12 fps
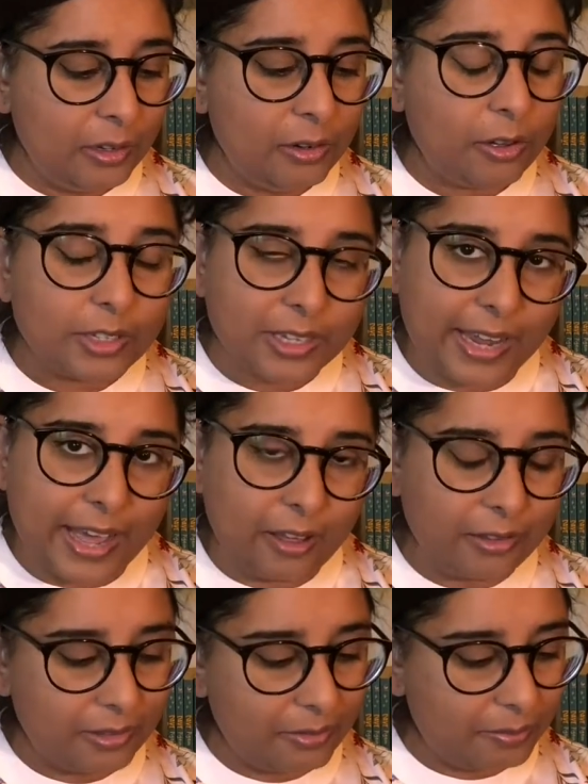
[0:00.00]
"Not
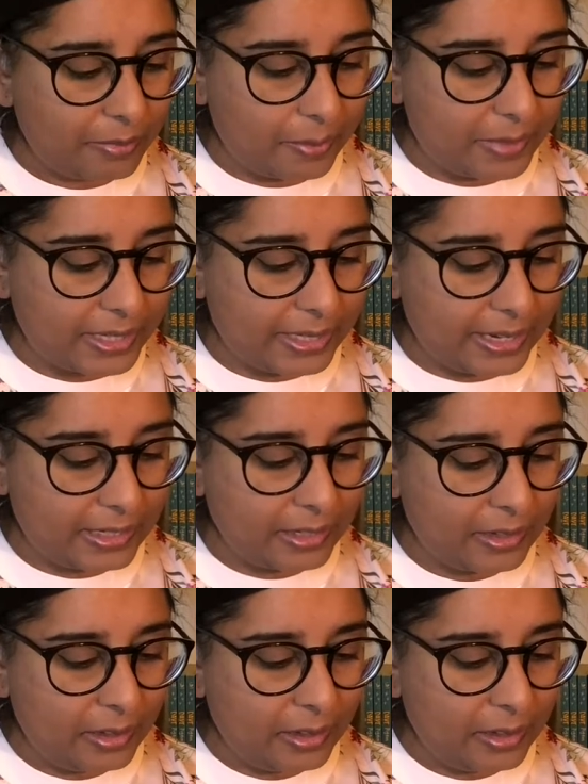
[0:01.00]
now," Mama said.